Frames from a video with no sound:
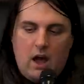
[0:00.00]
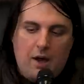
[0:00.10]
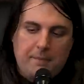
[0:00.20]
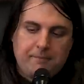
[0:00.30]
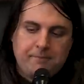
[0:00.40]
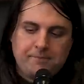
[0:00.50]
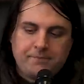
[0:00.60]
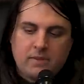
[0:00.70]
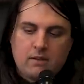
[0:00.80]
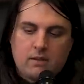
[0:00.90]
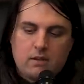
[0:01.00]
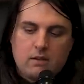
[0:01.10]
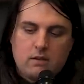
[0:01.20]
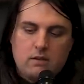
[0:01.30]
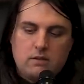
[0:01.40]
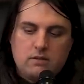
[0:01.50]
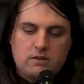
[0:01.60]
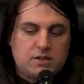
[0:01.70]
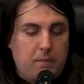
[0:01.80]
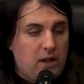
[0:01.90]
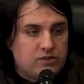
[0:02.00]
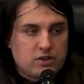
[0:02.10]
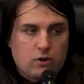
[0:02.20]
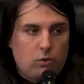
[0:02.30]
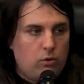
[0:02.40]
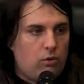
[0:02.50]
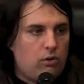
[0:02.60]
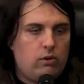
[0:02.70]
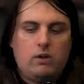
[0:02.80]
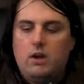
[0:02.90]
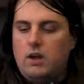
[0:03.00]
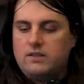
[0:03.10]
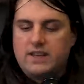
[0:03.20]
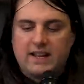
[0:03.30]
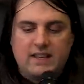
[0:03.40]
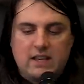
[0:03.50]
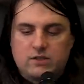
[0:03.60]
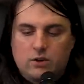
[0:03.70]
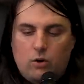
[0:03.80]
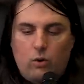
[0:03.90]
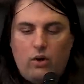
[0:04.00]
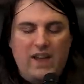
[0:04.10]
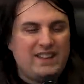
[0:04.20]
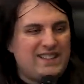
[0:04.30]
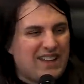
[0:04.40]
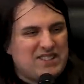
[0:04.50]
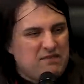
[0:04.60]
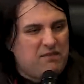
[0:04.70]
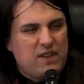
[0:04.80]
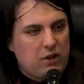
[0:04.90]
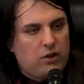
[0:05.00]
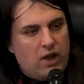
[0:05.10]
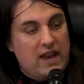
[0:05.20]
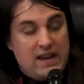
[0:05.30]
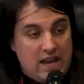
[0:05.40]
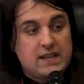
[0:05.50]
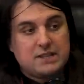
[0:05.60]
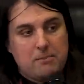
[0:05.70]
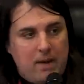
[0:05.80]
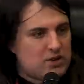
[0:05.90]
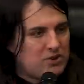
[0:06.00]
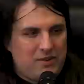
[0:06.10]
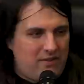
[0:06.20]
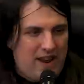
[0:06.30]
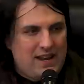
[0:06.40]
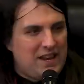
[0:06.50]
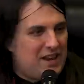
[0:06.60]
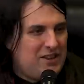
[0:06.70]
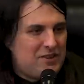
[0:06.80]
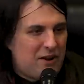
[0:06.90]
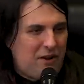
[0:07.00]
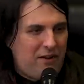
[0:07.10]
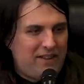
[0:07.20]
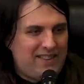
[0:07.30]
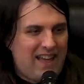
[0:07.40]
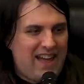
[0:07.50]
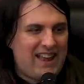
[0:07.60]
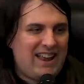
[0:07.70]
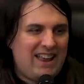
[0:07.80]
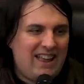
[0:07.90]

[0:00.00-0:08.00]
Um, spells are cool. Techniques are cool. It doesn't feel. It is a Metroidvania. You could call it that.